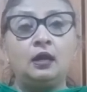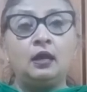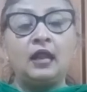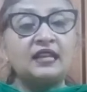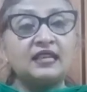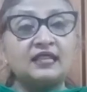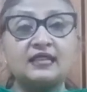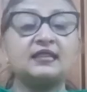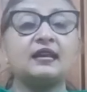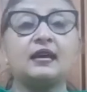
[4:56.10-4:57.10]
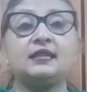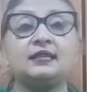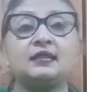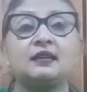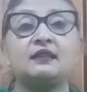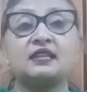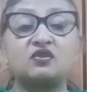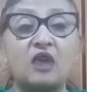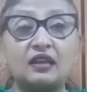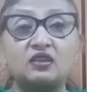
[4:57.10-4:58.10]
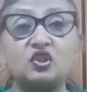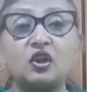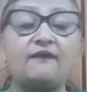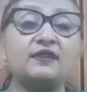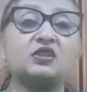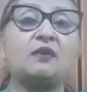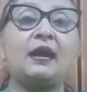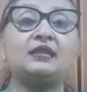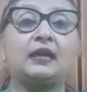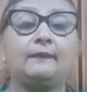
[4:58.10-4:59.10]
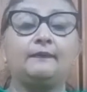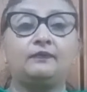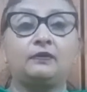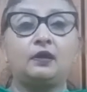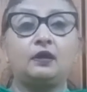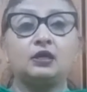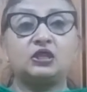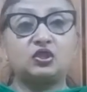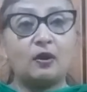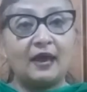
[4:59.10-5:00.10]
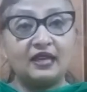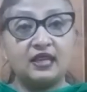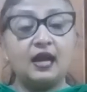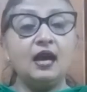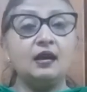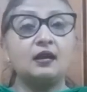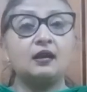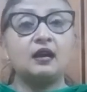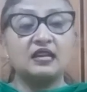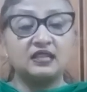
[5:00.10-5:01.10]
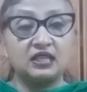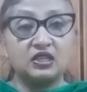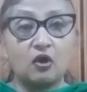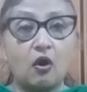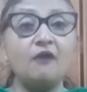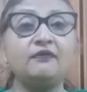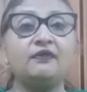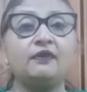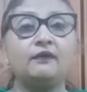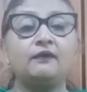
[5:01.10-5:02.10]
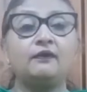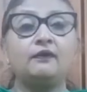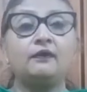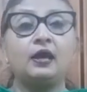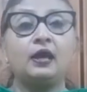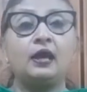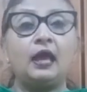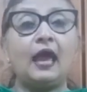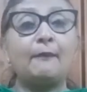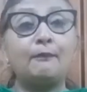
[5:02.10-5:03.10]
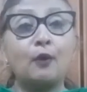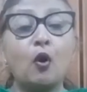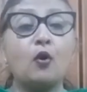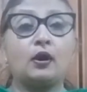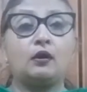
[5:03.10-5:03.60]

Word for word: Let us discuss the structure of a stomata. Stomata consist of a pore